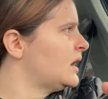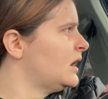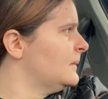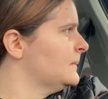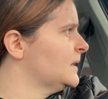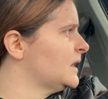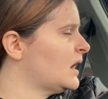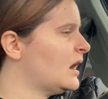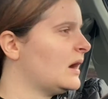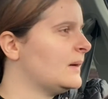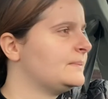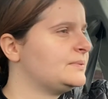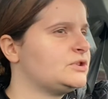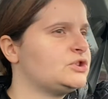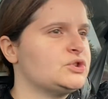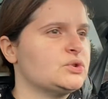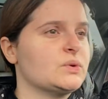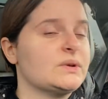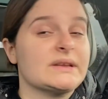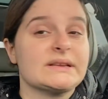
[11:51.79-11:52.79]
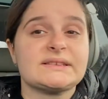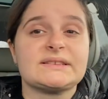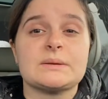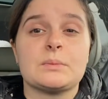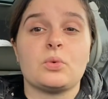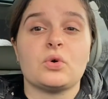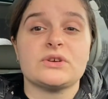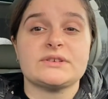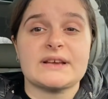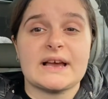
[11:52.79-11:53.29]
coming up to get some
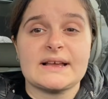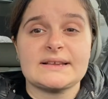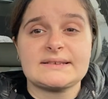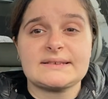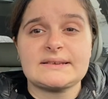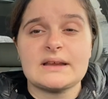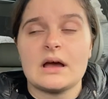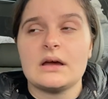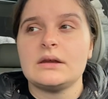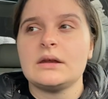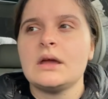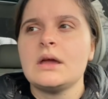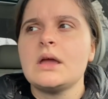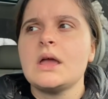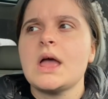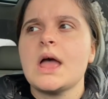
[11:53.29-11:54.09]
more tests done,